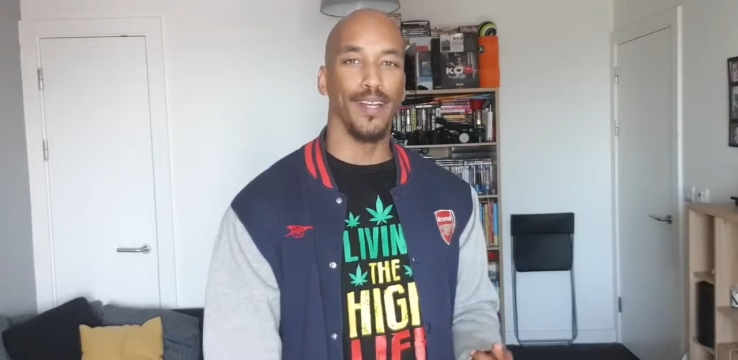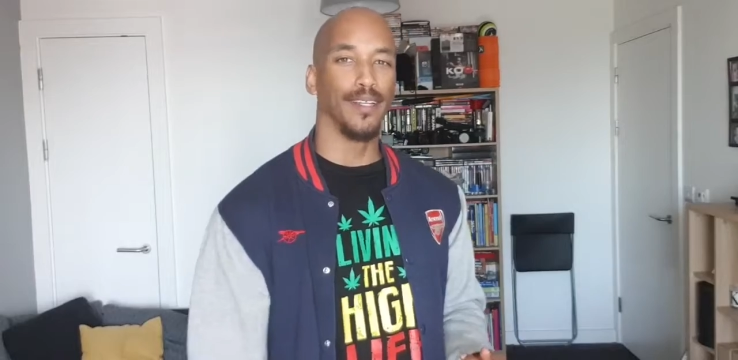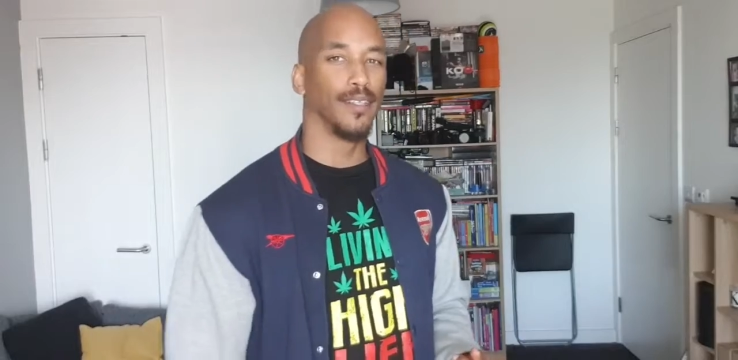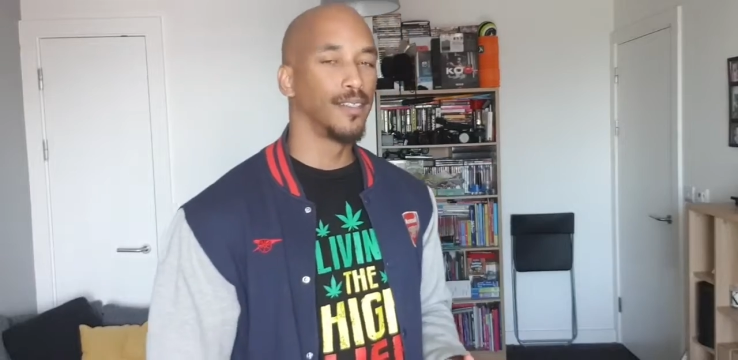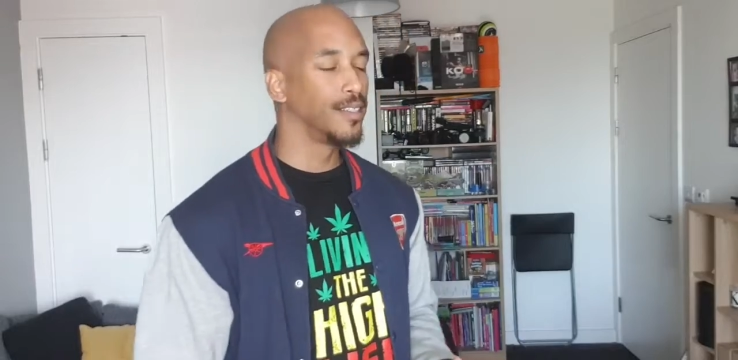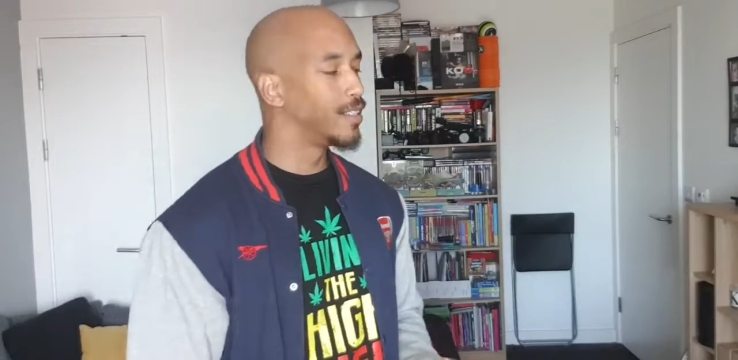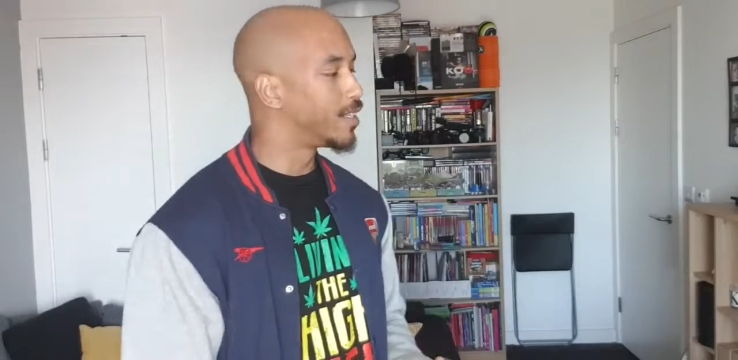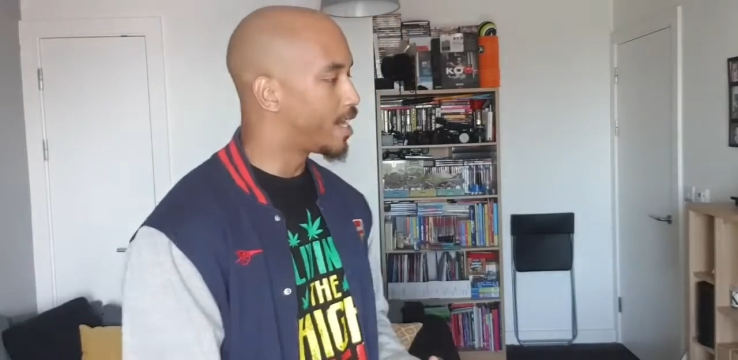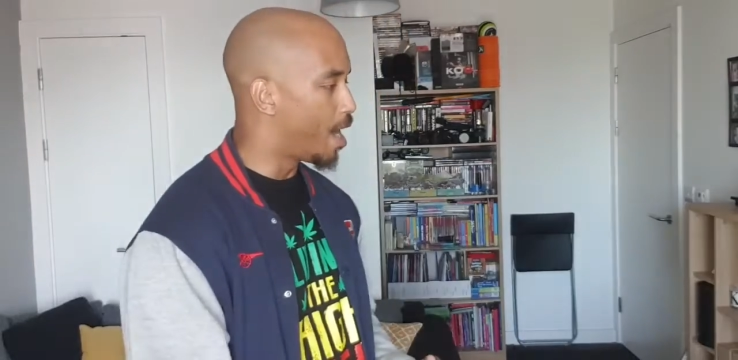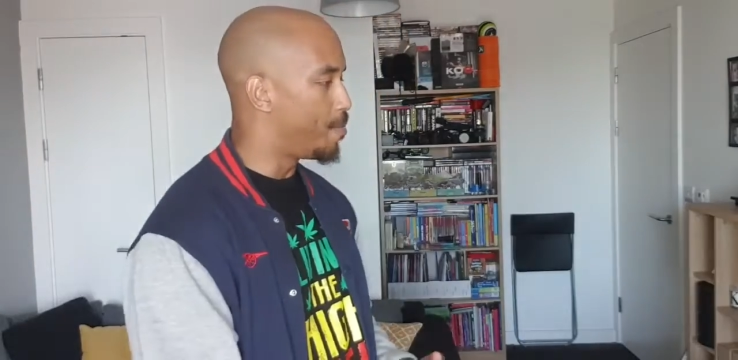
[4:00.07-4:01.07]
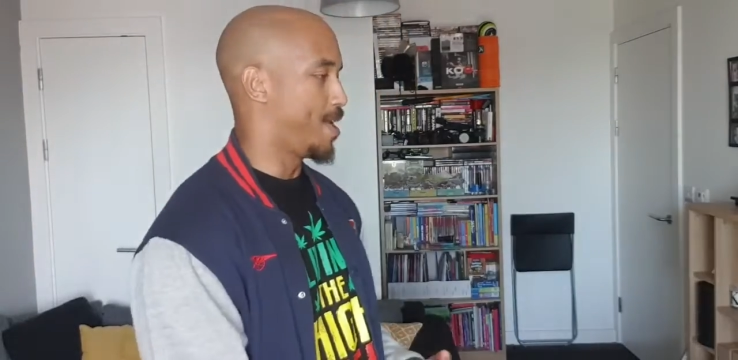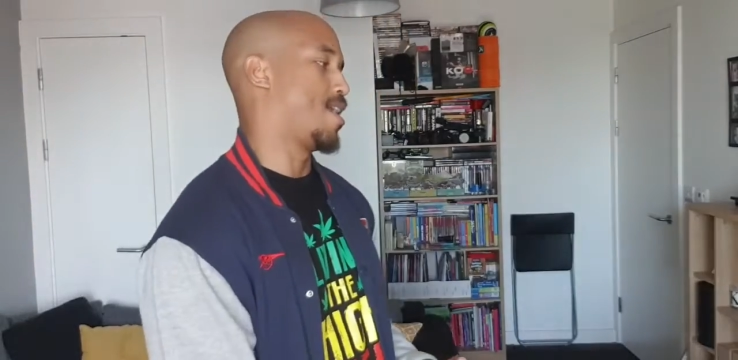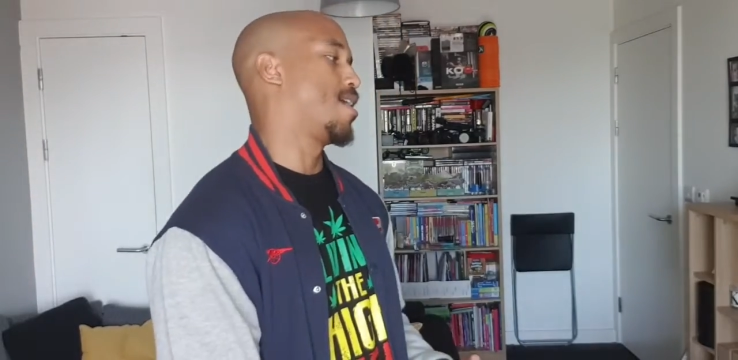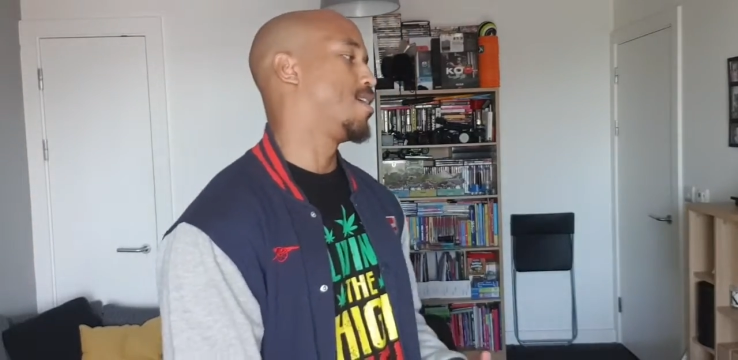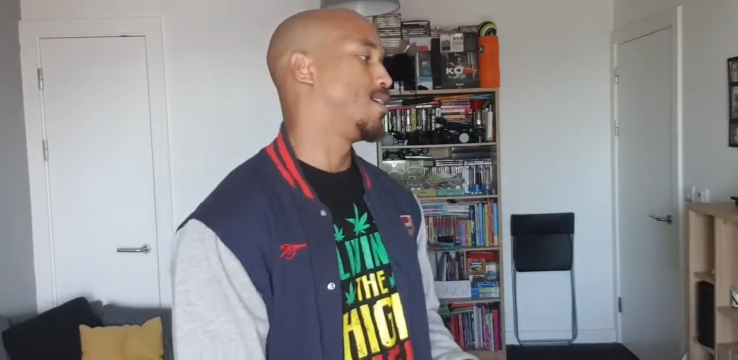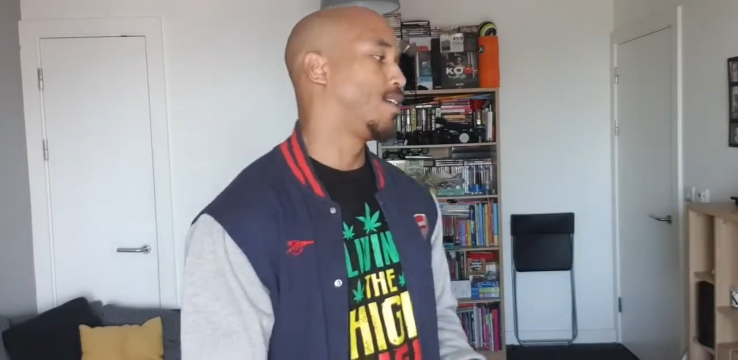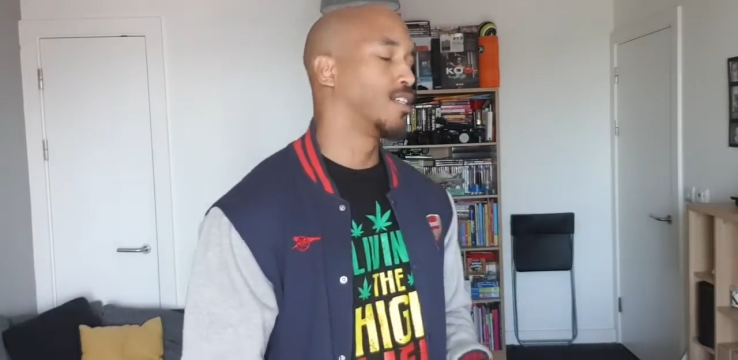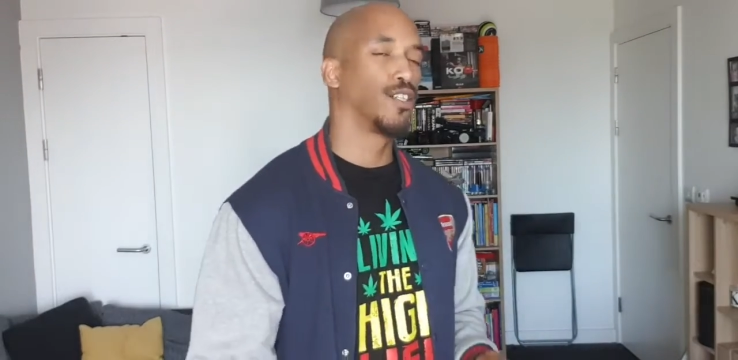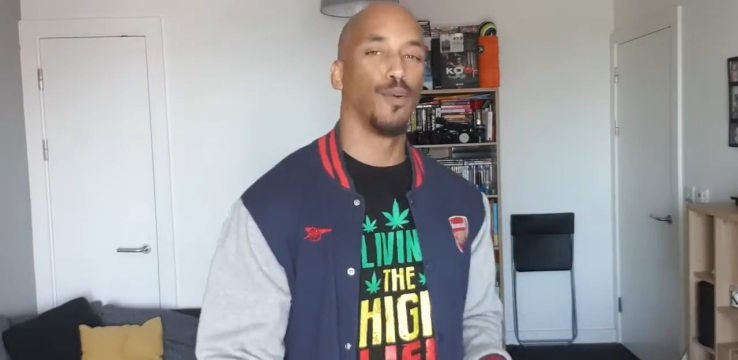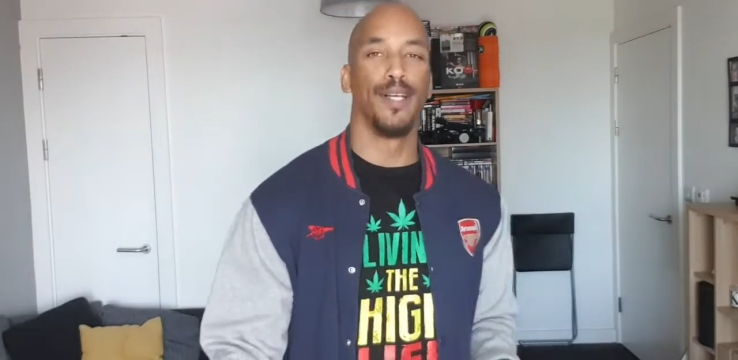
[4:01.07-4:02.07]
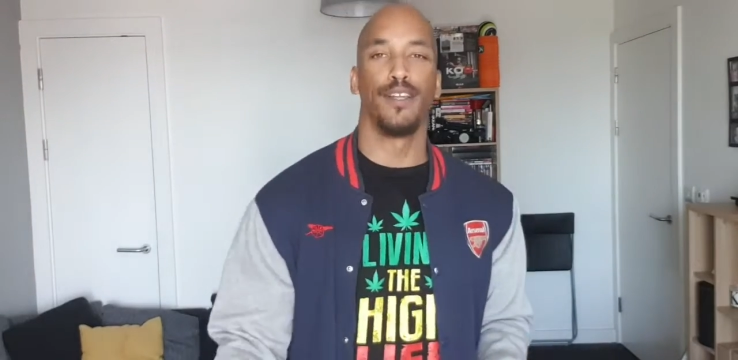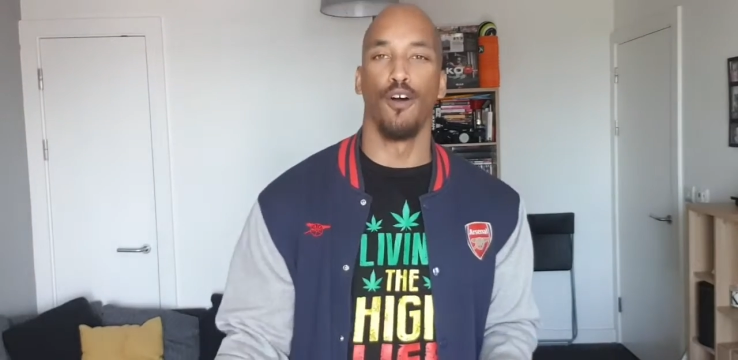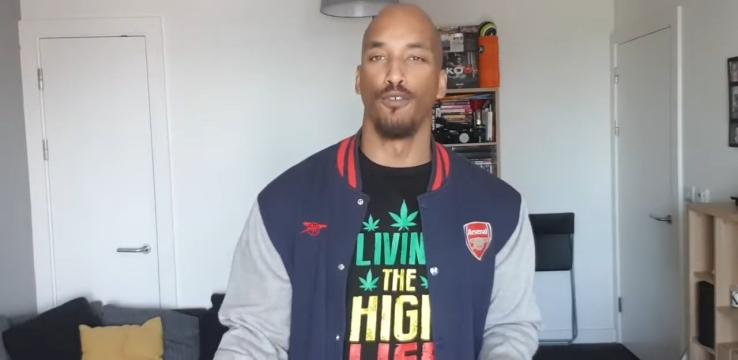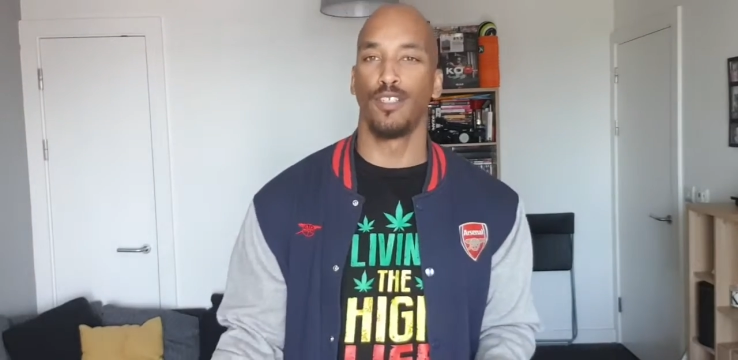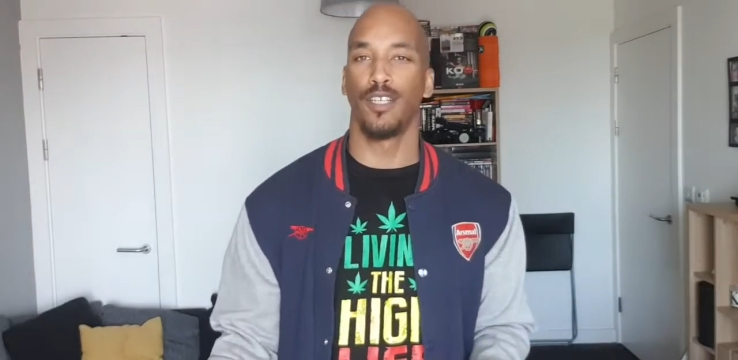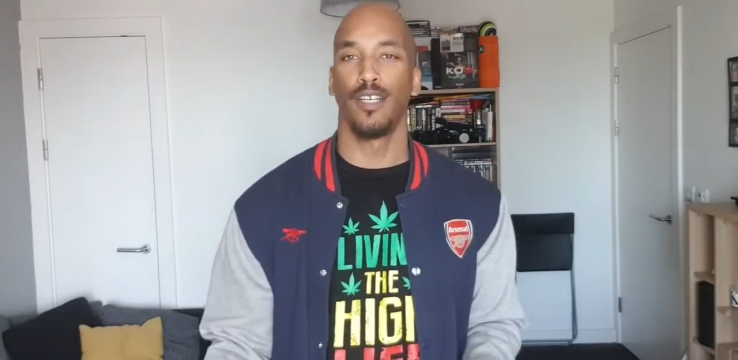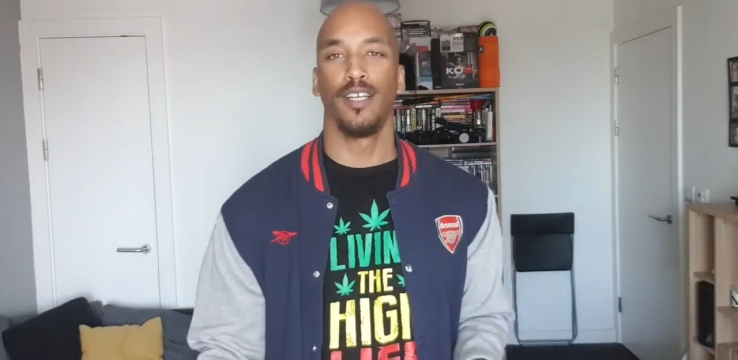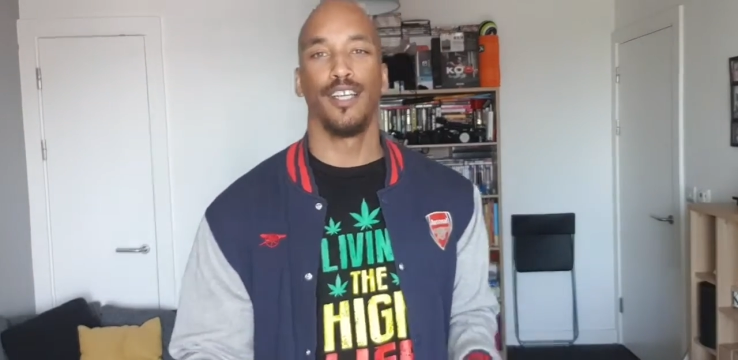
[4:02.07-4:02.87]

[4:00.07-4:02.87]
in. Get me? Guendouzi,